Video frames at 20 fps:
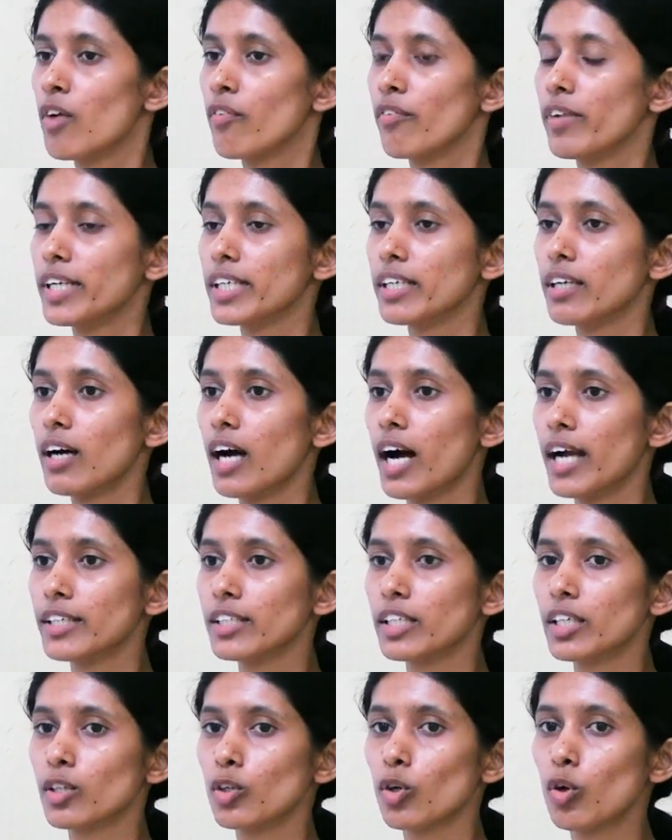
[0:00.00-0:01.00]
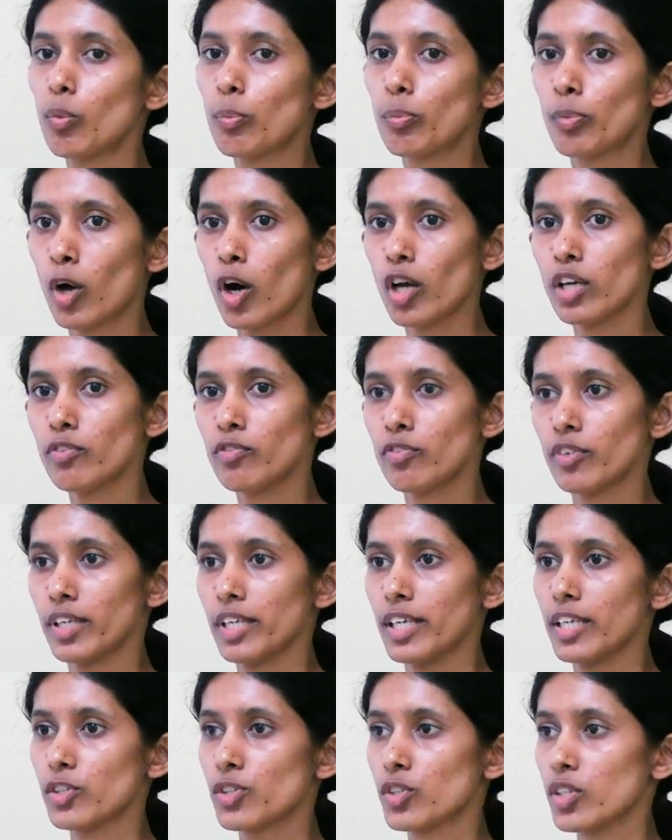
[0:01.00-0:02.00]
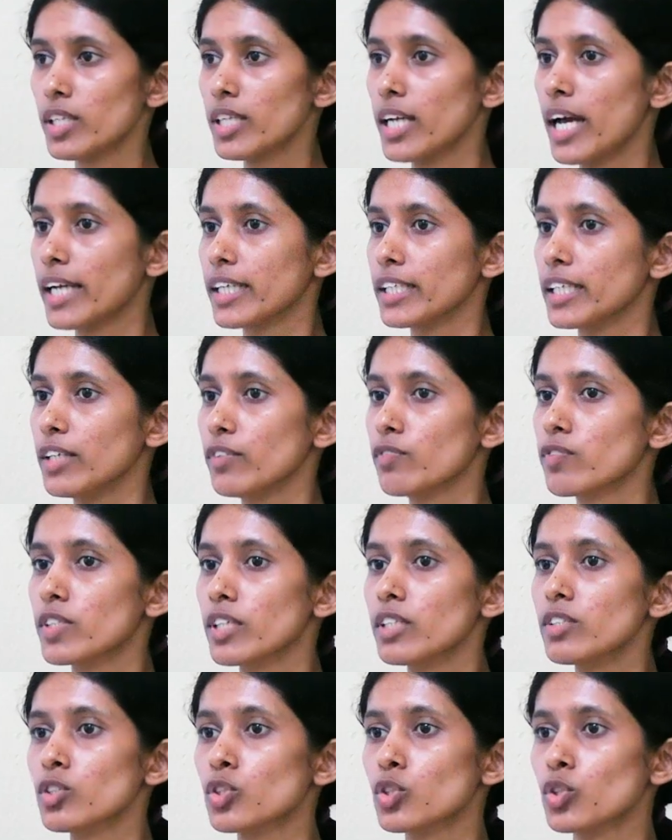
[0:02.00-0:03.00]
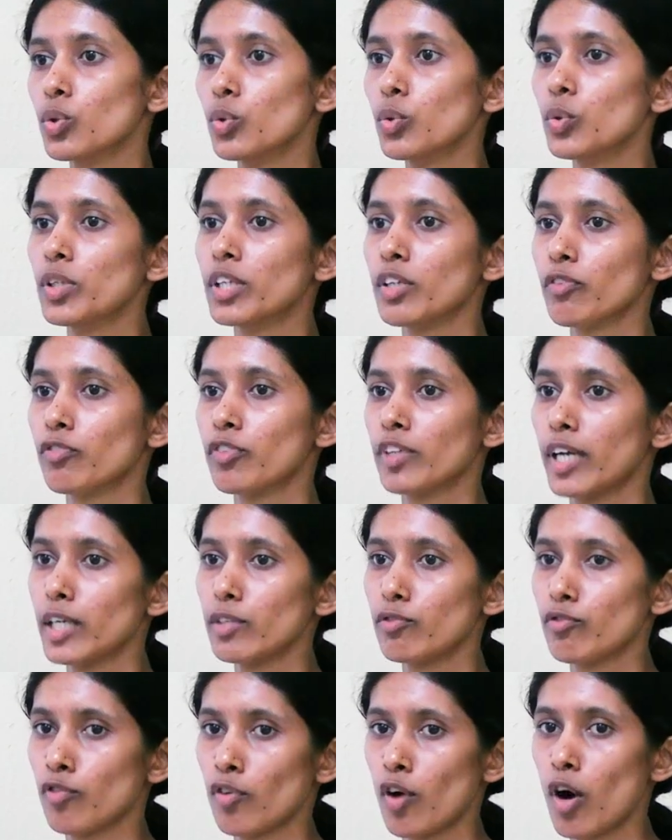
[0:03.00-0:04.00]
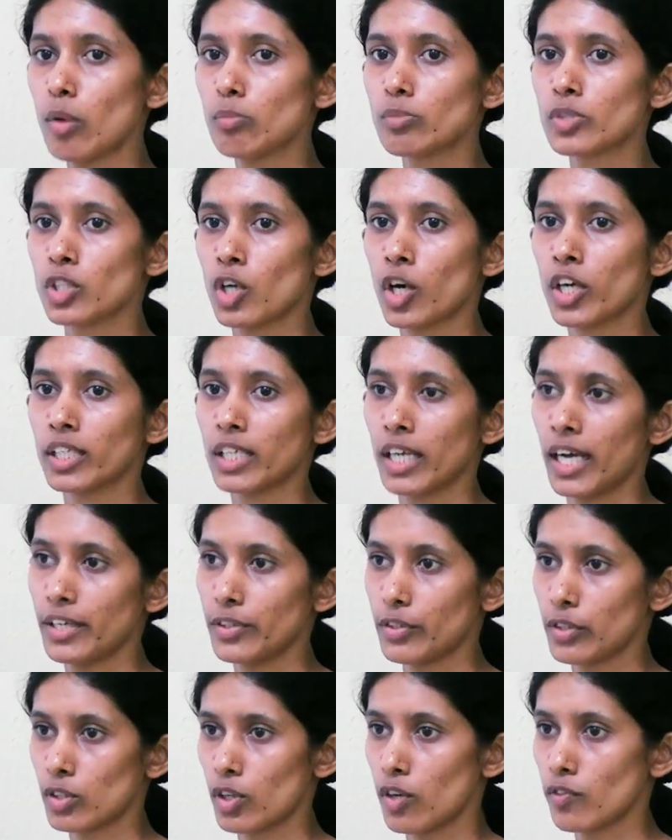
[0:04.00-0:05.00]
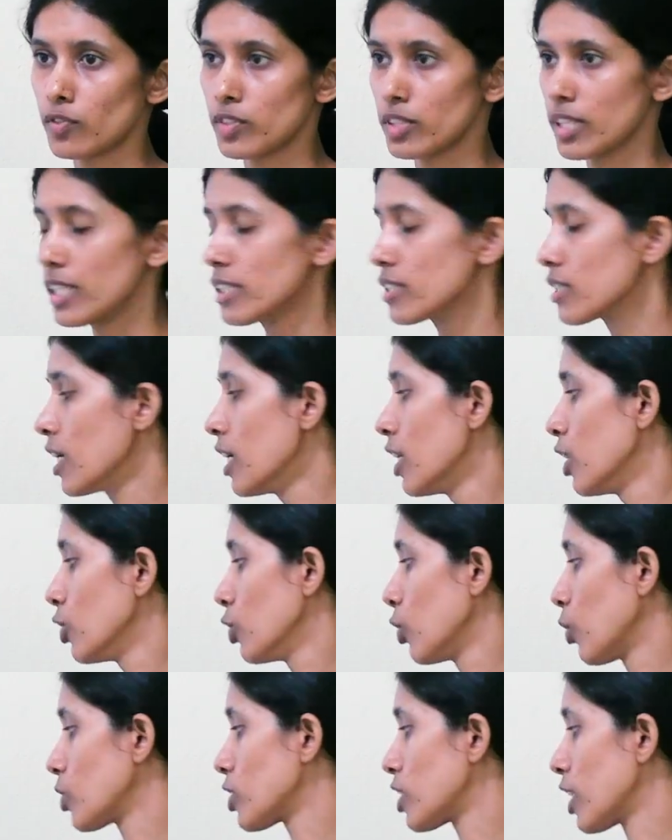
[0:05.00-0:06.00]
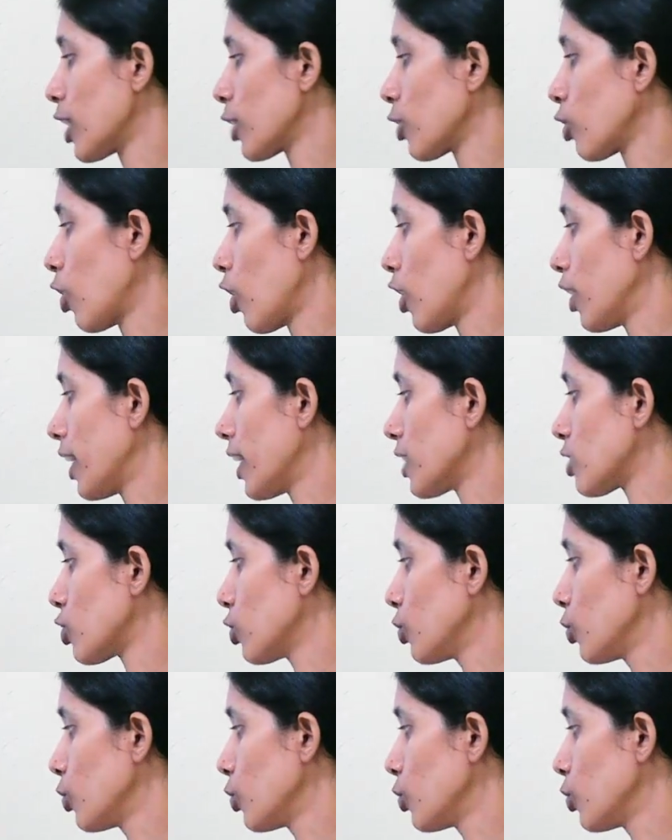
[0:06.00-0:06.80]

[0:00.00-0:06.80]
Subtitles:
will undergo proliferation and gives us two different forms or kinds of cells. Those are called as